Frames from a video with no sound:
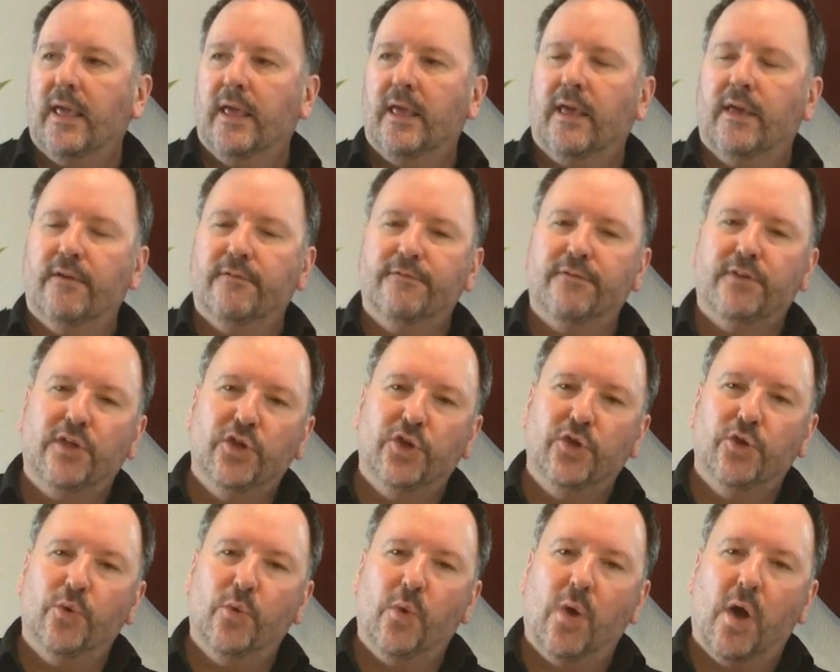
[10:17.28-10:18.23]
If
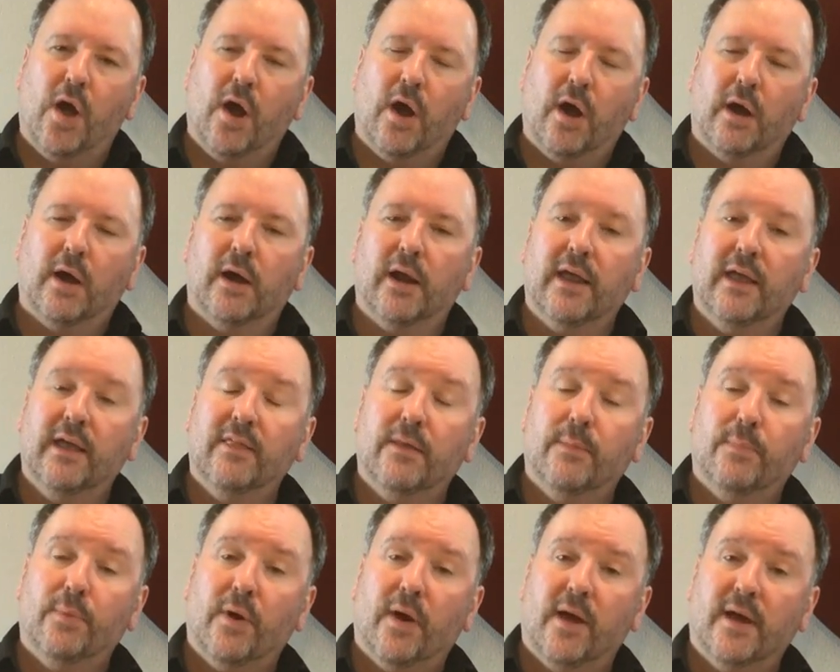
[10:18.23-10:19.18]
you are in
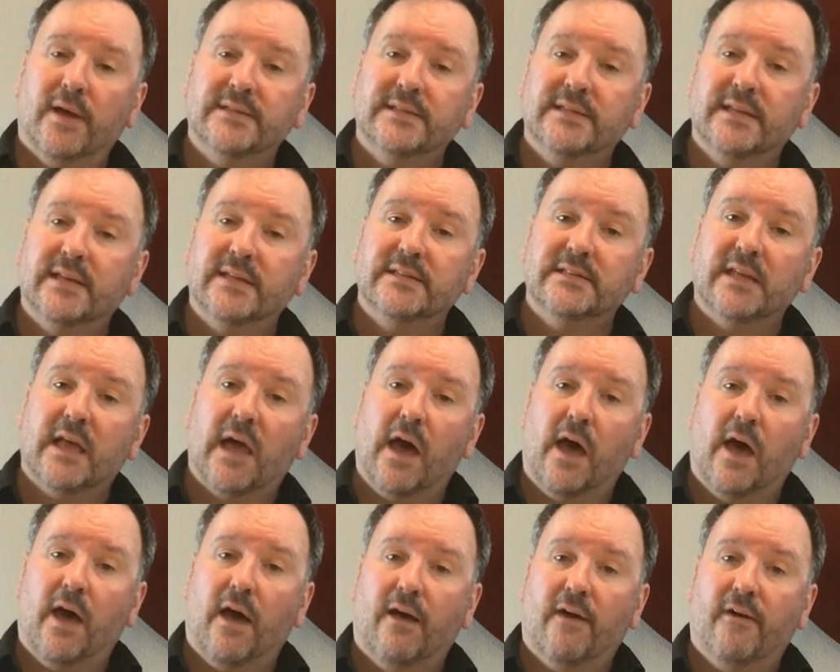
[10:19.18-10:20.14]
the process
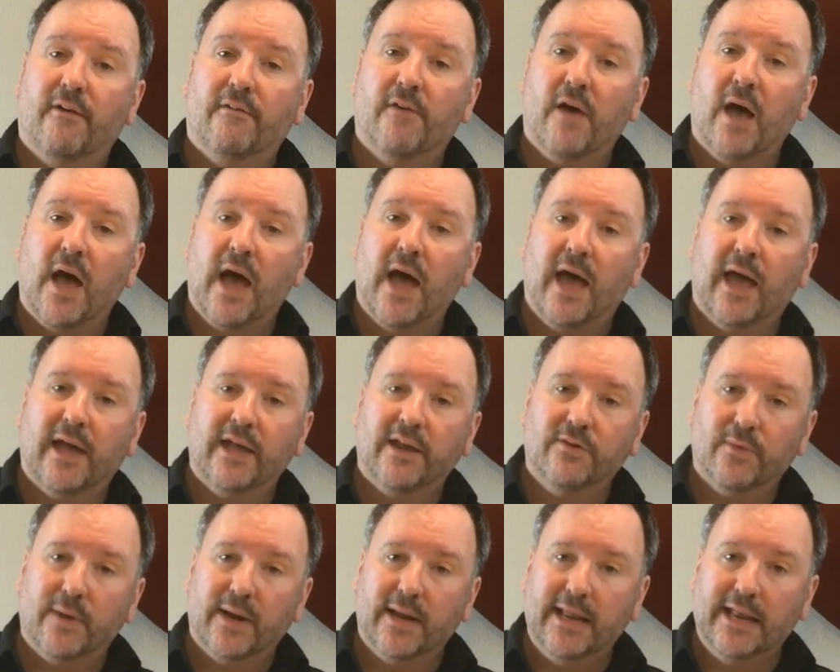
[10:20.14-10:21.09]
of
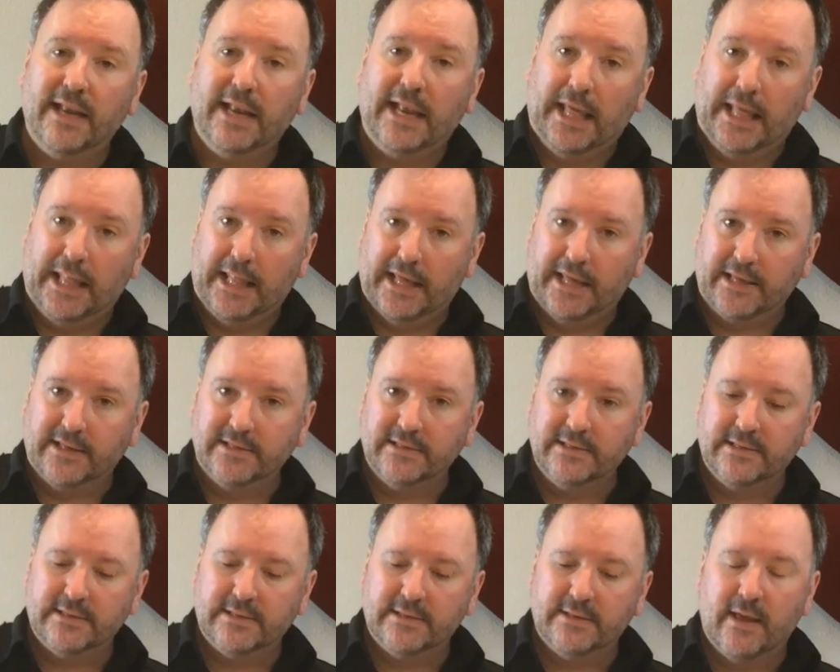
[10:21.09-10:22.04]
hydrating
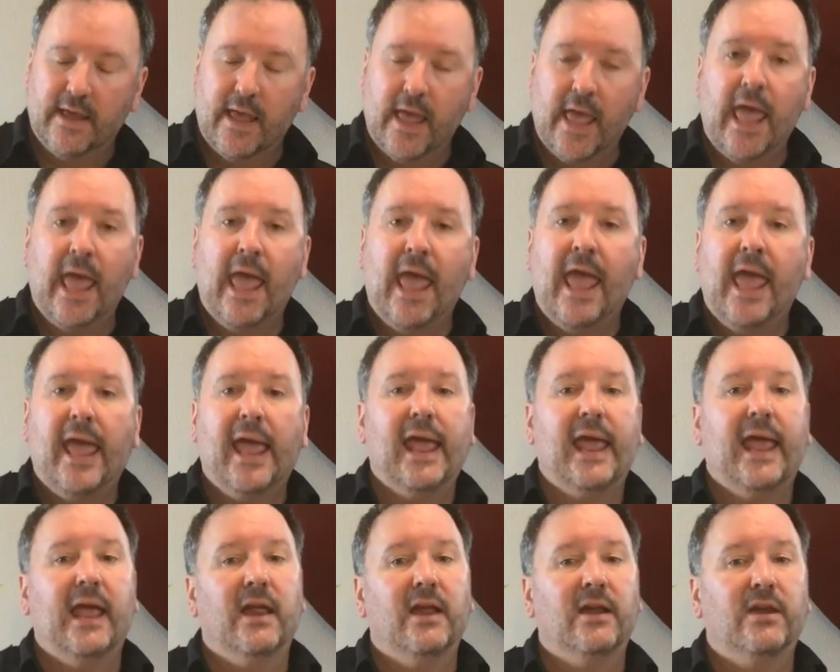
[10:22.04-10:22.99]
lilies
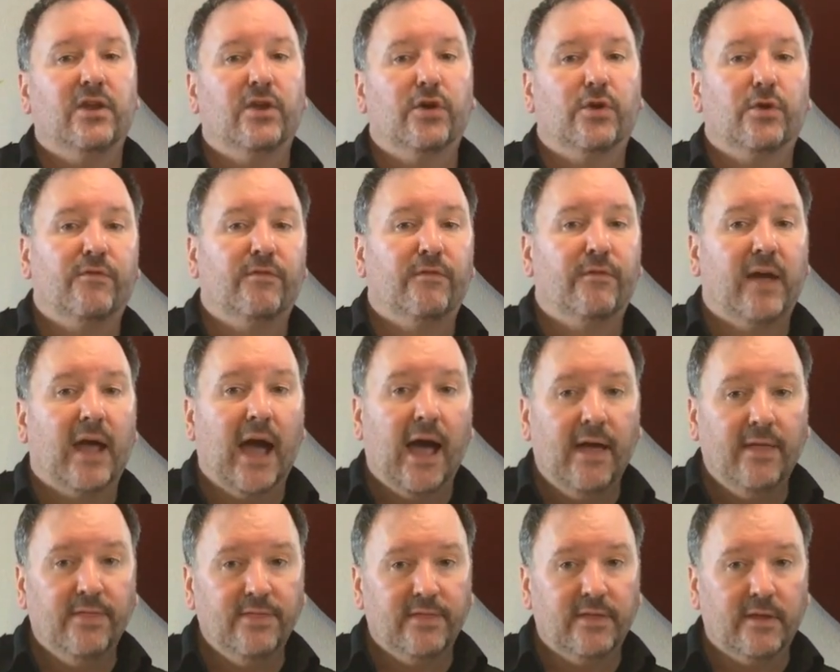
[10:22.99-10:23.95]
and you've
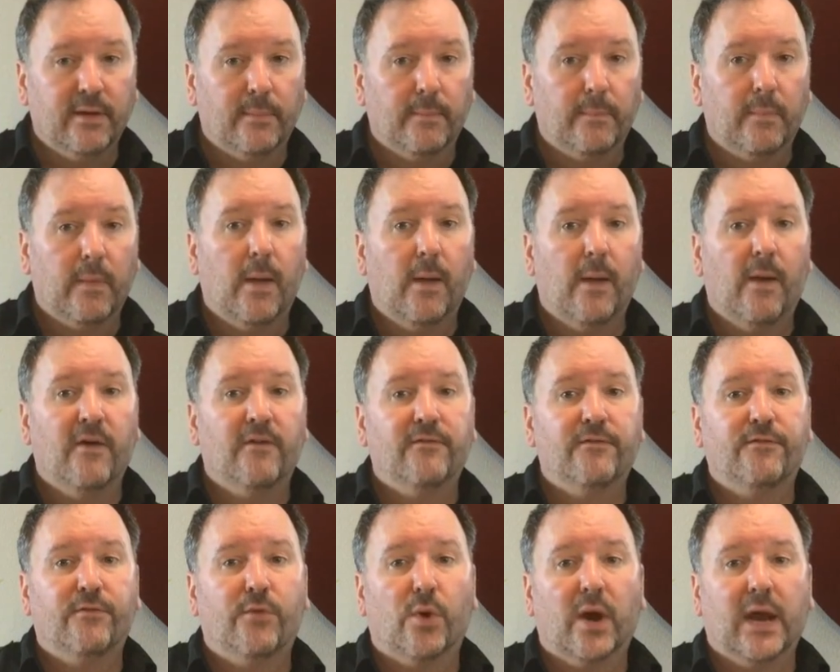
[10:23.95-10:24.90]
got them
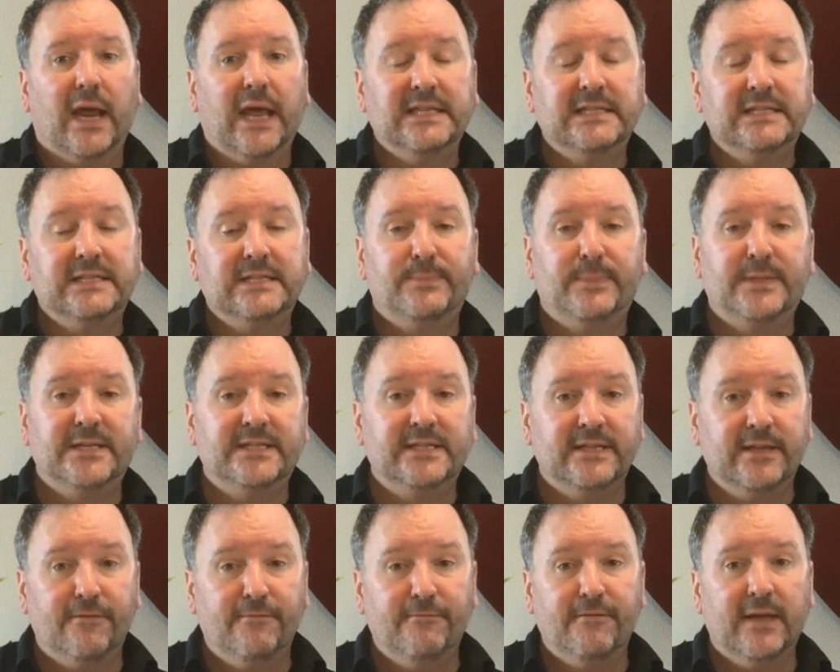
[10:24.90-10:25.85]
for a
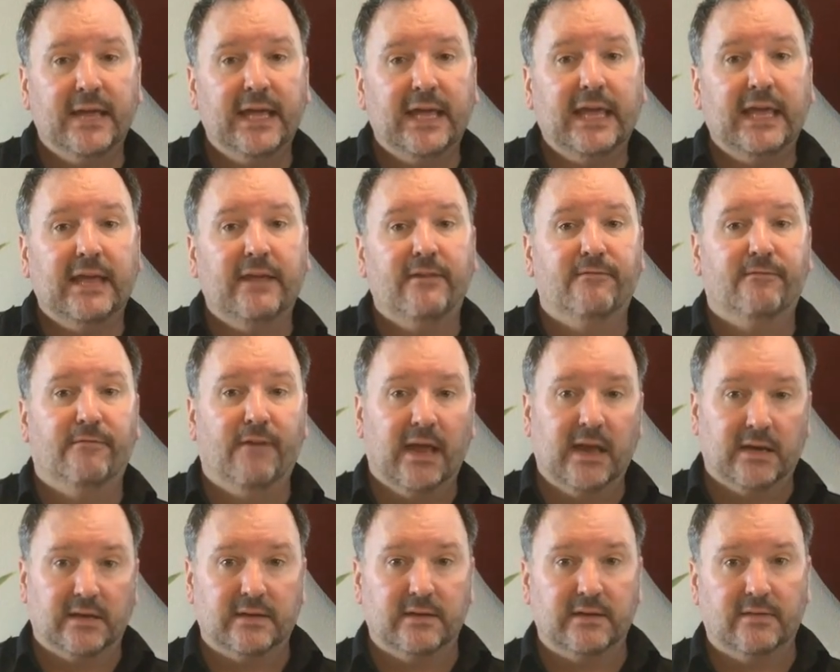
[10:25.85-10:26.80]
specific
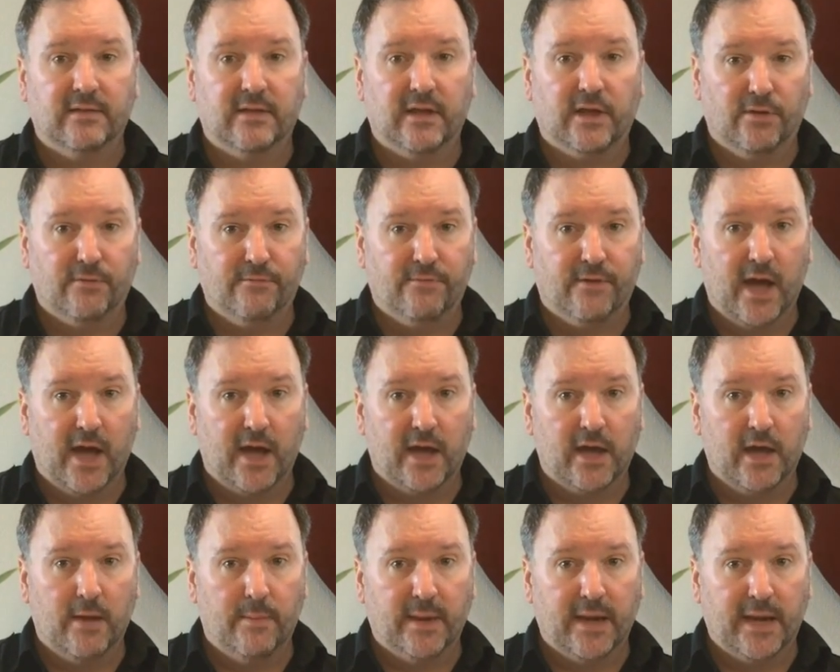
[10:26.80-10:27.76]
event that you've got
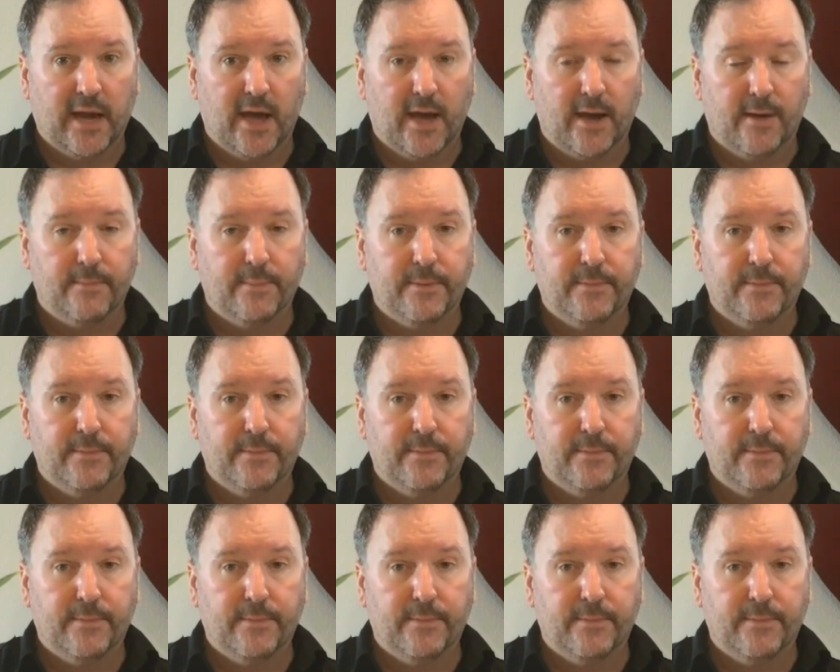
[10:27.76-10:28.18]
coming up,